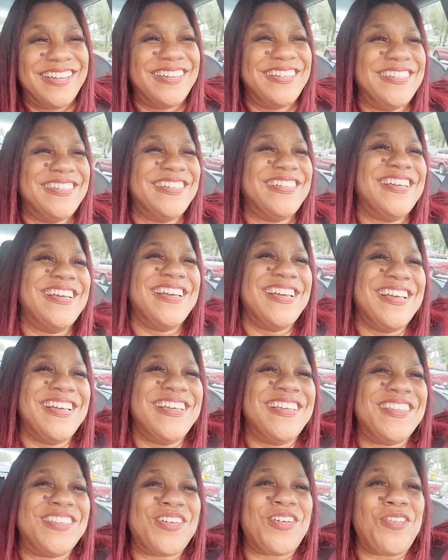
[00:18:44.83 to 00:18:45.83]
So, I've
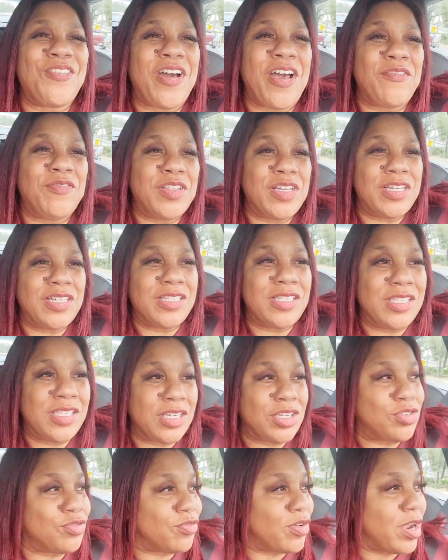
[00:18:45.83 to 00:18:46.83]
done 6
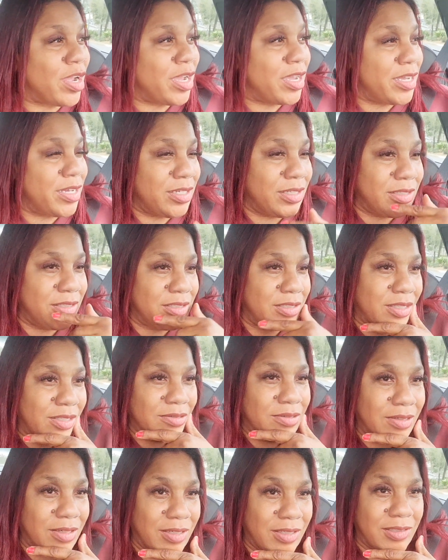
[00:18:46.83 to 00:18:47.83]
rides.
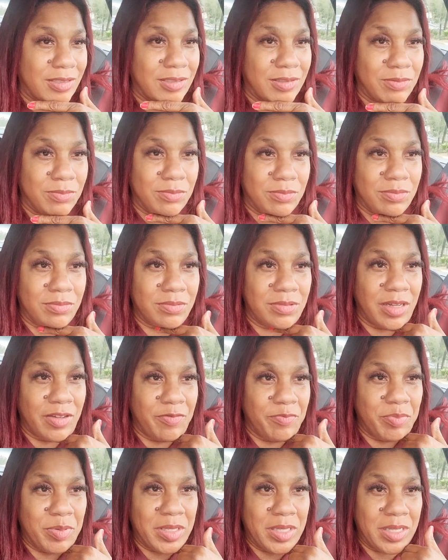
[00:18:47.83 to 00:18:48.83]
I've been
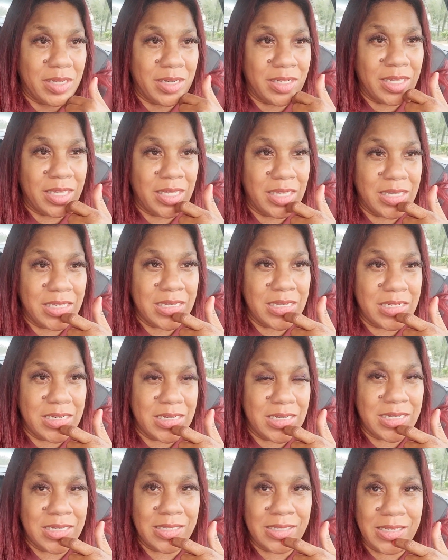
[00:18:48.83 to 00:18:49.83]
in
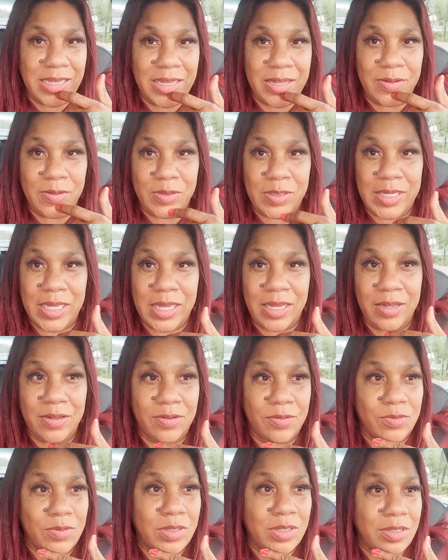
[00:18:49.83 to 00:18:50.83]
downtown
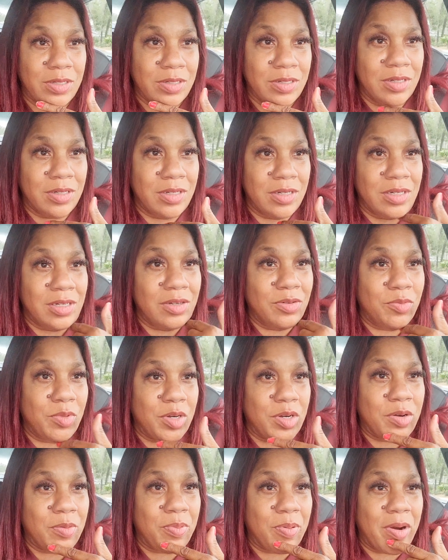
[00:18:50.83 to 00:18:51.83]
Winter Park
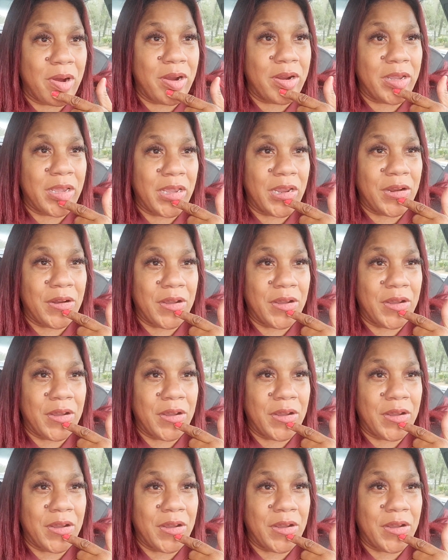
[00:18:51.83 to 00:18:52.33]
area.